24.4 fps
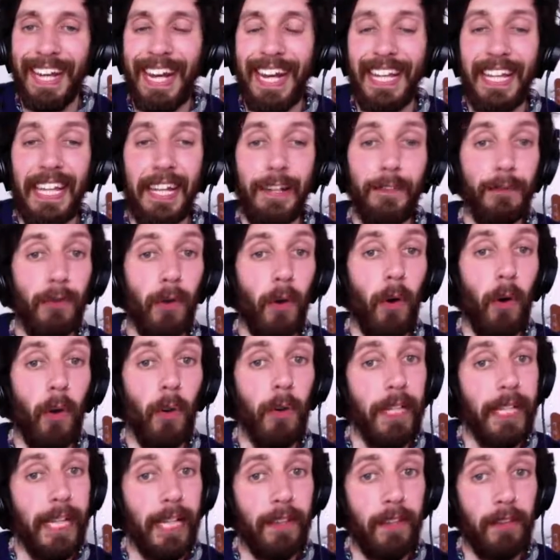And then for
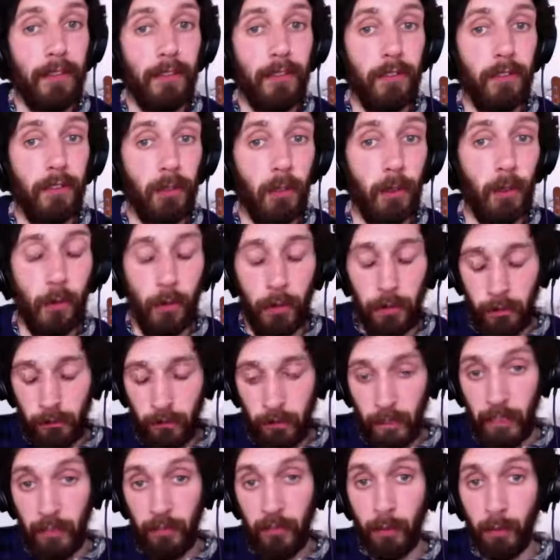all the other
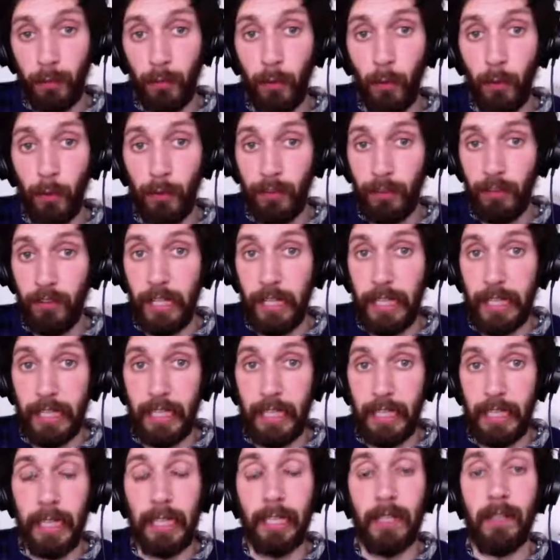chords, it's the 4th and
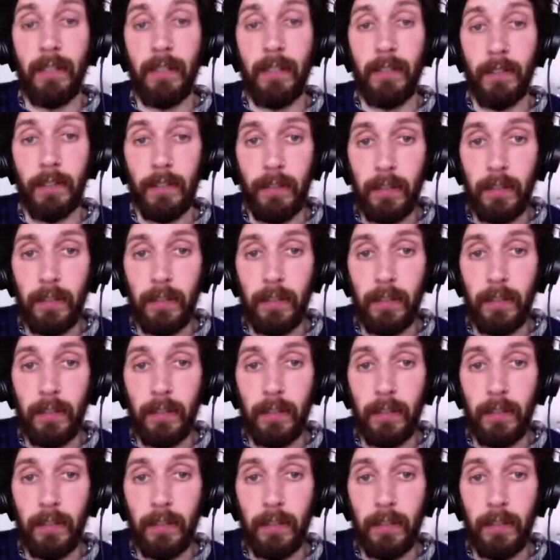2nd again.